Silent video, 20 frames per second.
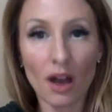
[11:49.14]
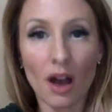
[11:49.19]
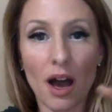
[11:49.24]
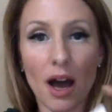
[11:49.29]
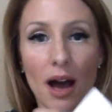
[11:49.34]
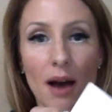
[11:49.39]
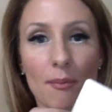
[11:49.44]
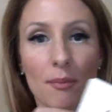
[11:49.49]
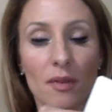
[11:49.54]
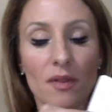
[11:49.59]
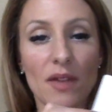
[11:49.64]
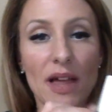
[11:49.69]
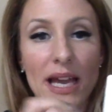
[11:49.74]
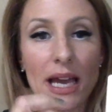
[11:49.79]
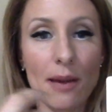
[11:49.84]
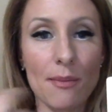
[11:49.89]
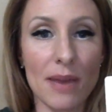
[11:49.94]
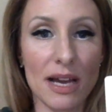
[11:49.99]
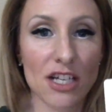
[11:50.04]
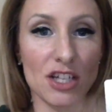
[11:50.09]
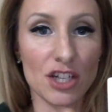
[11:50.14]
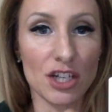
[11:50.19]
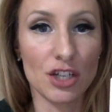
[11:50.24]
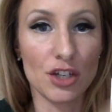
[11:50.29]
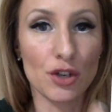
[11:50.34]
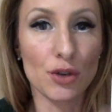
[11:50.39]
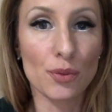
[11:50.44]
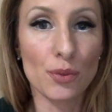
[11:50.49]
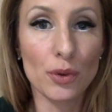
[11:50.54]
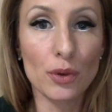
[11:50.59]
Um, like I
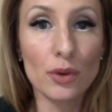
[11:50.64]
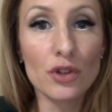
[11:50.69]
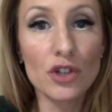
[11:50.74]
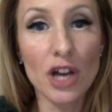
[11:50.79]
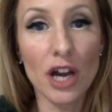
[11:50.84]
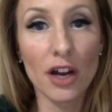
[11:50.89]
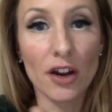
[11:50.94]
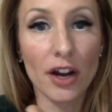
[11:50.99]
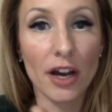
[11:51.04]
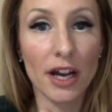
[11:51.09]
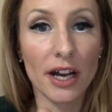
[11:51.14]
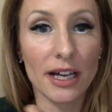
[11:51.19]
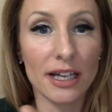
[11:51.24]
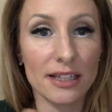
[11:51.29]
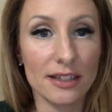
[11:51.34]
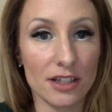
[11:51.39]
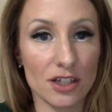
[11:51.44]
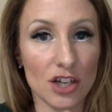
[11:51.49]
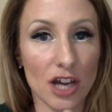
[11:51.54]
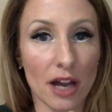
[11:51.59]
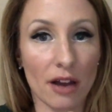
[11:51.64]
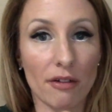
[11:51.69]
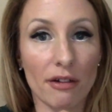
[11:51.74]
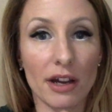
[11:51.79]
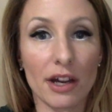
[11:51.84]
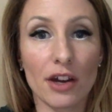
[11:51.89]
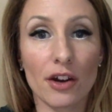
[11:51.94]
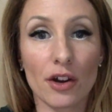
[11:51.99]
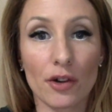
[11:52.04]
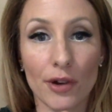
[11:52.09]
mentioned, your root chakra is the chakra
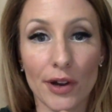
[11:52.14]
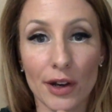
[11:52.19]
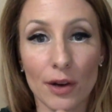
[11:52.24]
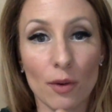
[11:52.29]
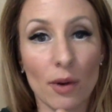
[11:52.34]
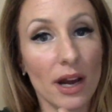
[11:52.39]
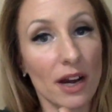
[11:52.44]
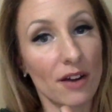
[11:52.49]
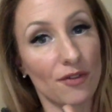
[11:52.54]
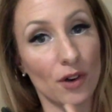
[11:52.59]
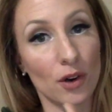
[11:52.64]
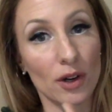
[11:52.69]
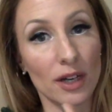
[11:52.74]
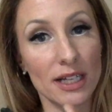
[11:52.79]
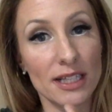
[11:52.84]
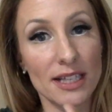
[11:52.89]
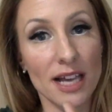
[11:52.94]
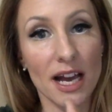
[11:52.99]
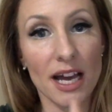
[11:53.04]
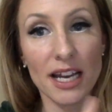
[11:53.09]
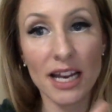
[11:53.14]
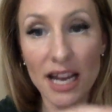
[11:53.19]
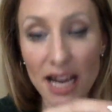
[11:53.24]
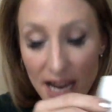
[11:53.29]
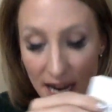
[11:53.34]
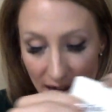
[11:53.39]
you're going to want to focus on.